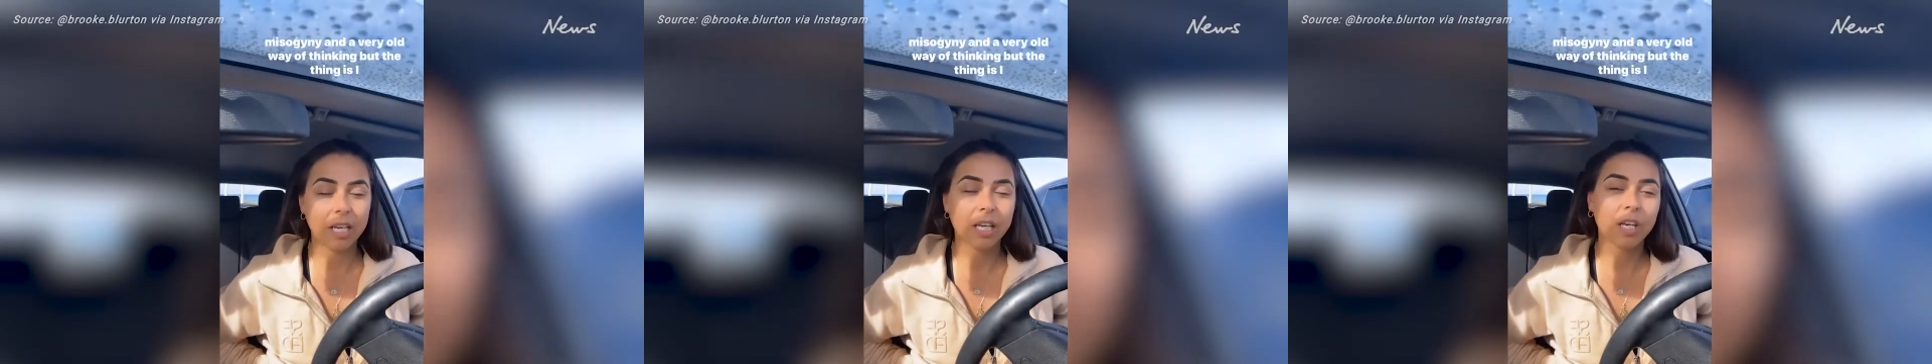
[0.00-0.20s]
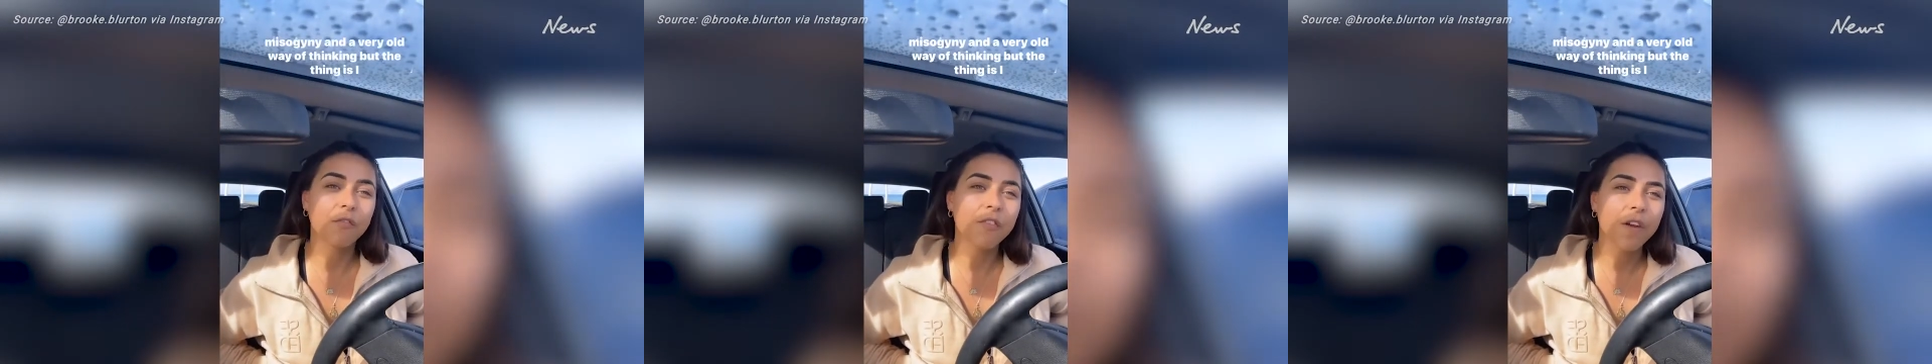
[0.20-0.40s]

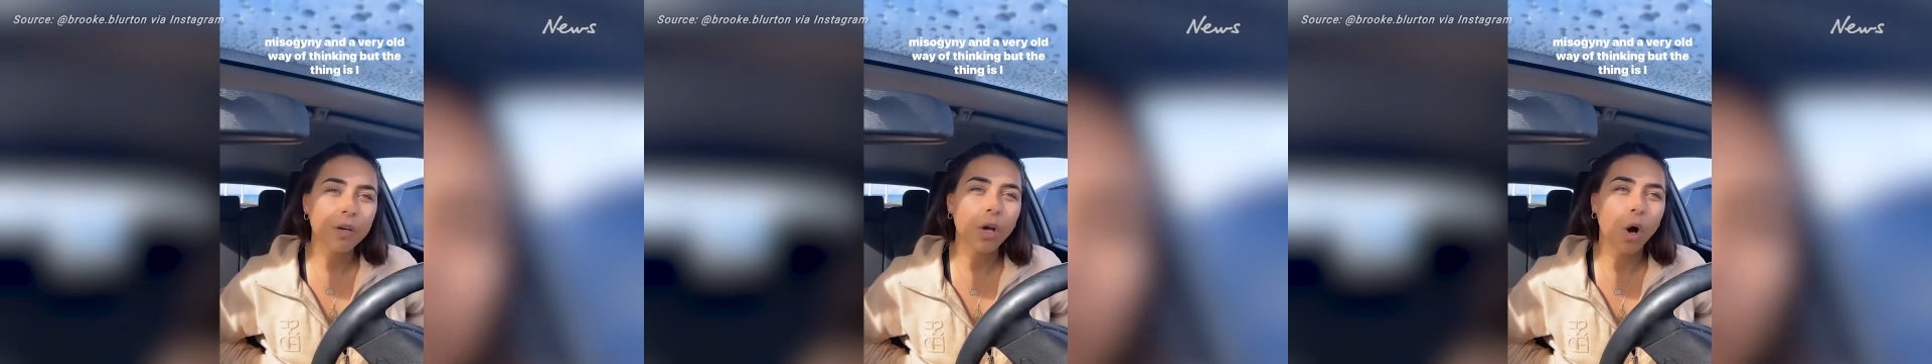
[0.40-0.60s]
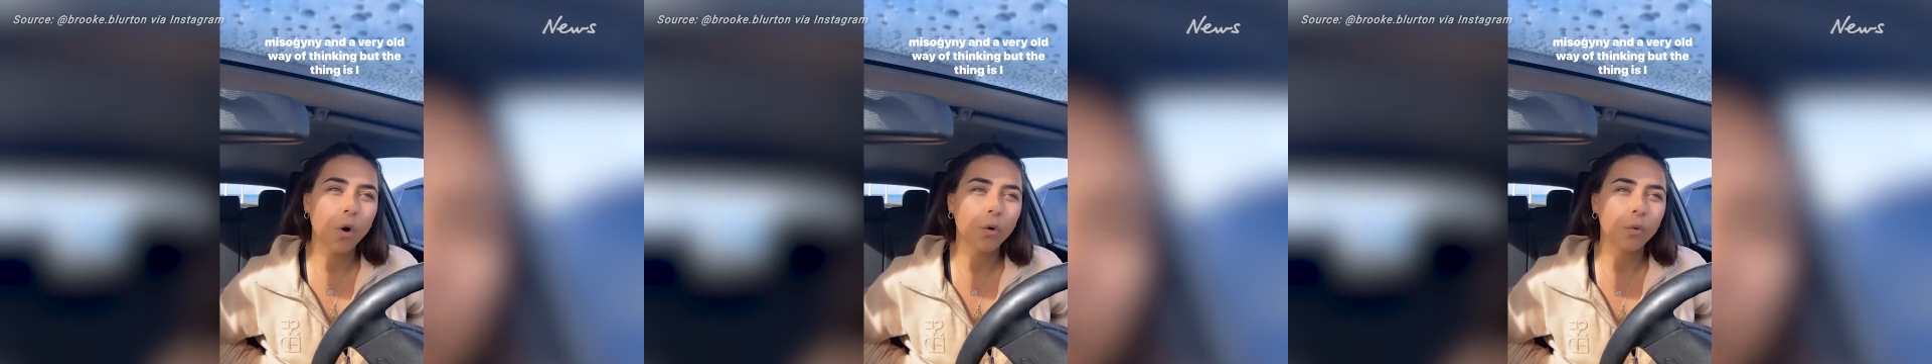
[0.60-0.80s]
and a
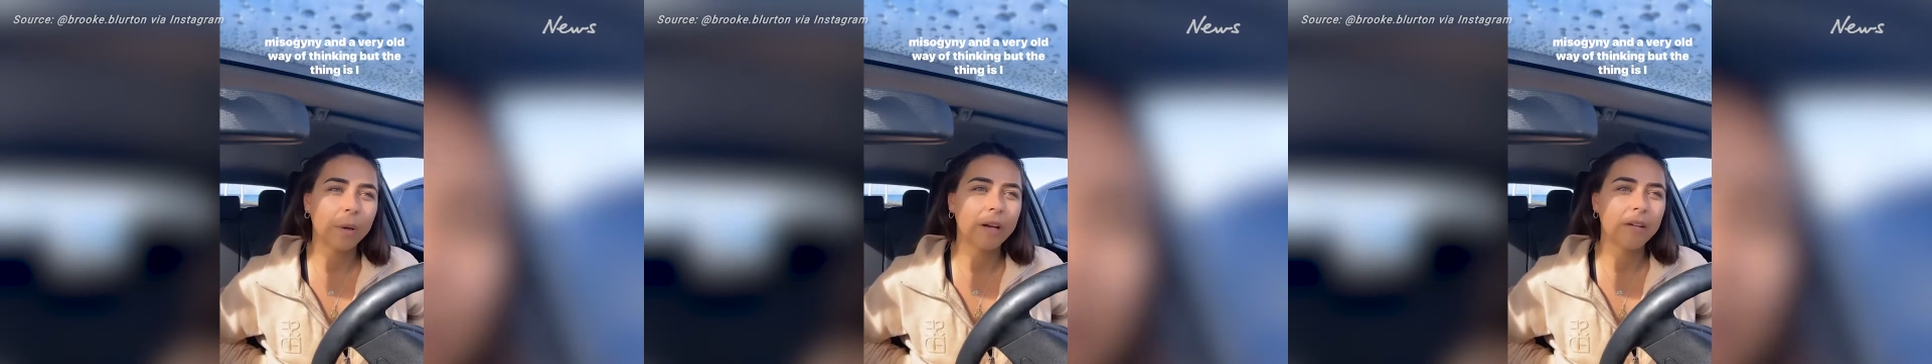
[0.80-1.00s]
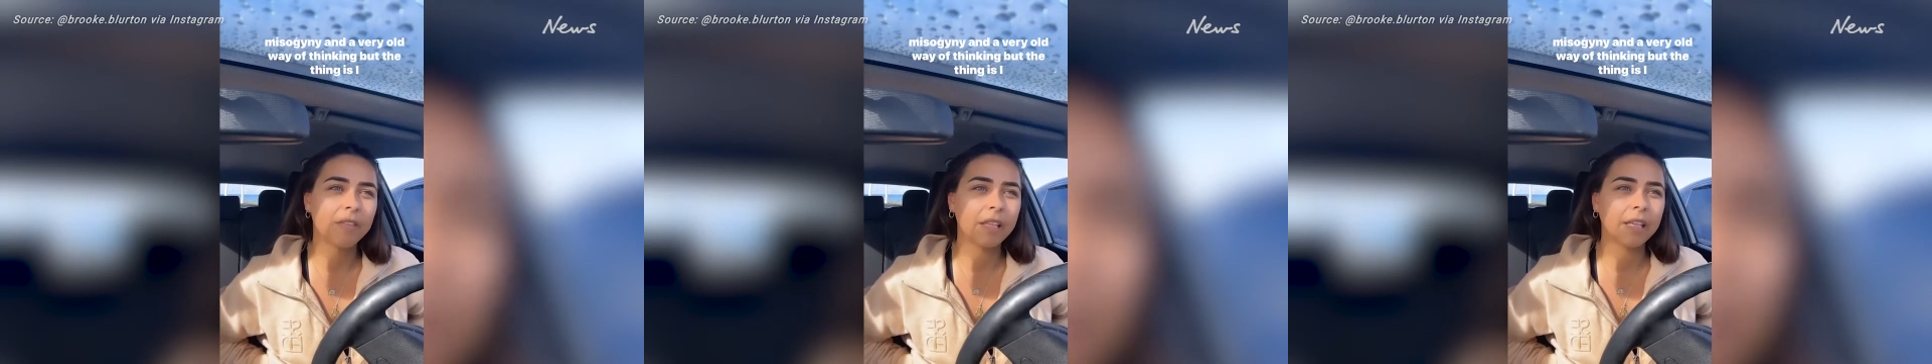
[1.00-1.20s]
very old
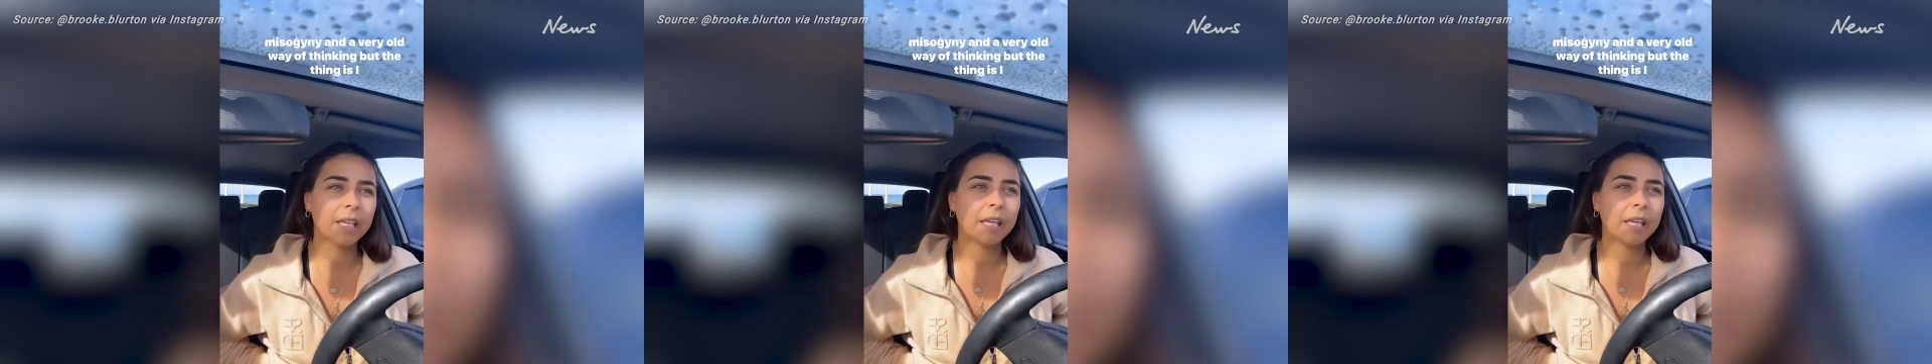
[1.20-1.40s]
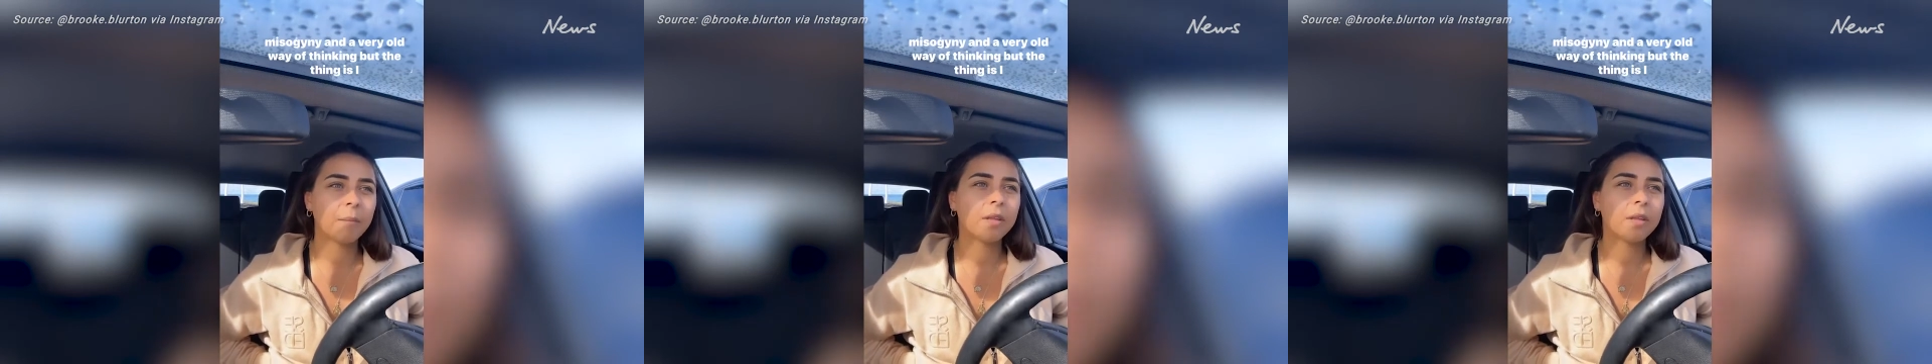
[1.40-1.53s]
way of thinking.